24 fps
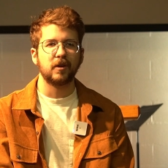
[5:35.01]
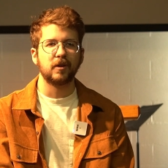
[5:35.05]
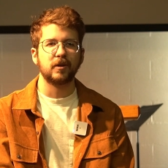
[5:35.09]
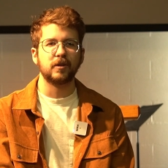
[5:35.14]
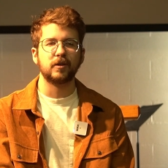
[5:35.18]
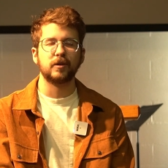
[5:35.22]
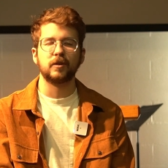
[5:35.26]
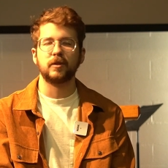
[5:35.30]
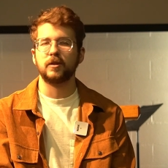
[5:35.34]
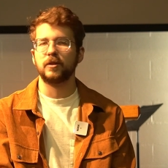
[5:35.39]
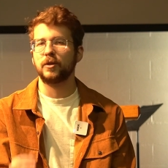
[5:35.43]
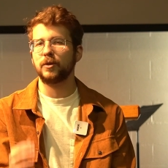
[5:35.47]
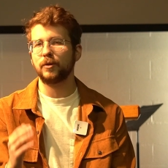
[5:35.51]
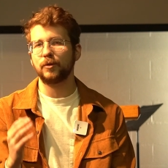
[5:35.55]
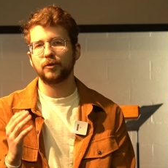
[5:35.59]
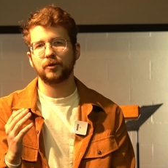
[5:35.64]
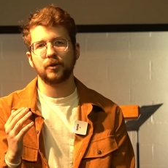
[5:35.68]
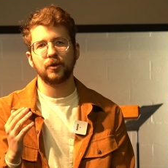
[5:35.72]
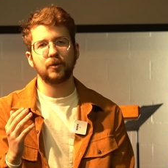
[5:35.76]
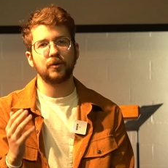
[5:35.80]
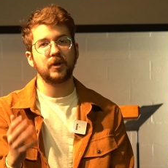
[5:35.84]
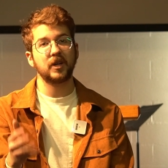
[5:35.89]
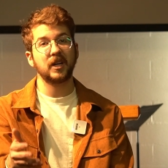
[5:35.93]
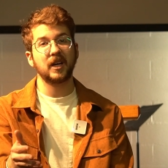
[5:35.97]
Or are you
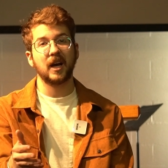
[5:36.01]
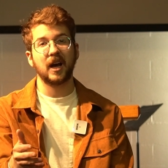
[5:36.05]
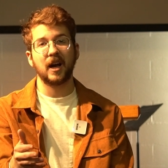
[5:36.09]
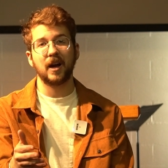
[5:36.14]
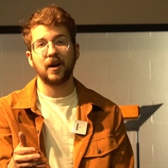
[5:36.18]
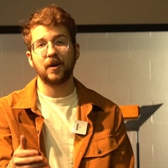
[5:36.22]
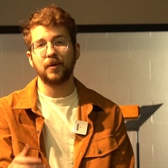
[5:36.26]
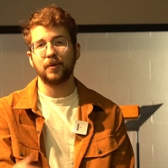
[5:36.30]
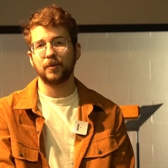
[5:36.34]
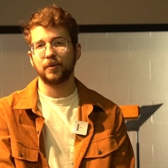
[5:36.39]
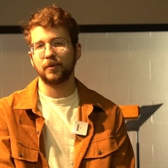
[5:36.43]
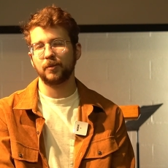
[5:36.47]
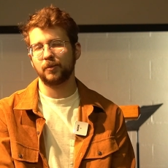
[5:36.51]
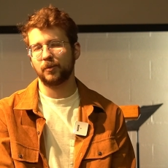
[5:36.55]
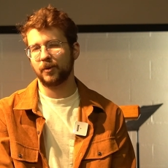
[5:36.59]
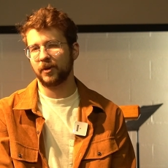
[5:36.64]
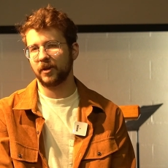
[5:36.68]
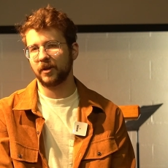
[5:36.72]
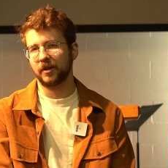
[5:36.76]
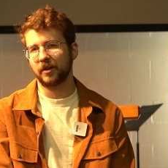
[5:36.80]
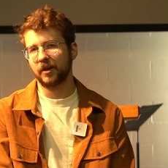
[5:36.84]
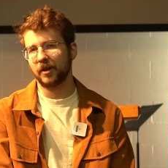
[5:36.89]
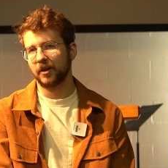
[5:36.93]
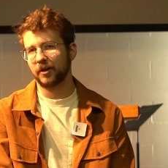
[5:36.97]
zoning out when
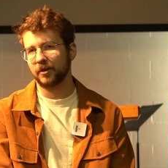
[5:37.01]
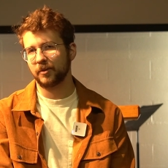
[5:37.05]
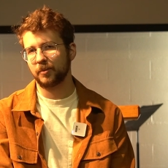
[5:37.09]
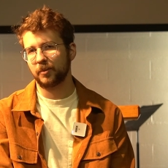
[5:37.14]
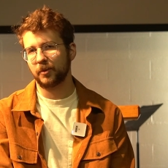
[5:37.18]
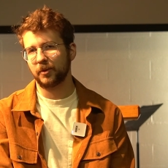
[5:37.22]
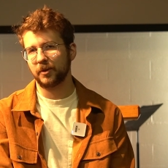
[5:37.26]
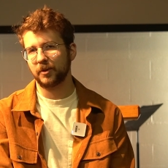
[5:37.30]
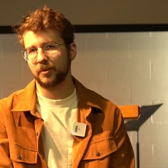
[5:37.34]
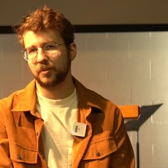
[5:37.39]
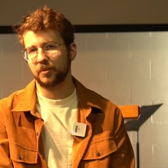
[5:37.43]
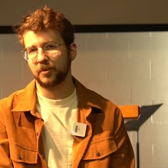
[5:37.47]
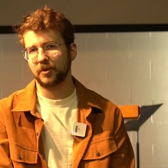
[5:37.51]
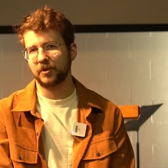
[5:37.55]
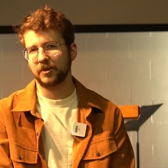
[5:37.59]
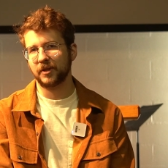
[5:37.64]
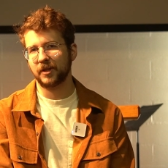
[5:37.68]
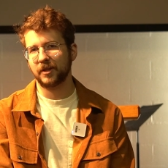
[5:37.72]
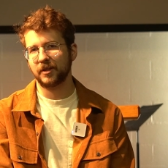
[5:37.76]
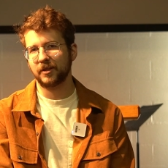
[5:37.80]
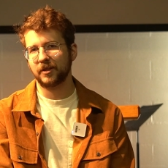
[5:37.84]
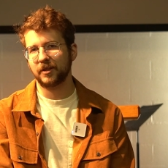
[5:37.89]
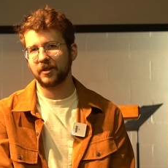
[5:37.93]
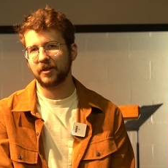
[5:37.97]
the gospel is
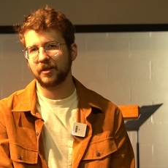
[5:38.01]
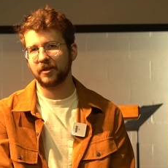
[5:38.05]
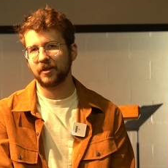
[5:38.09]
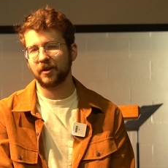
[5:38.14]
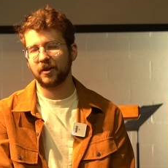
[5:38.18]
presented?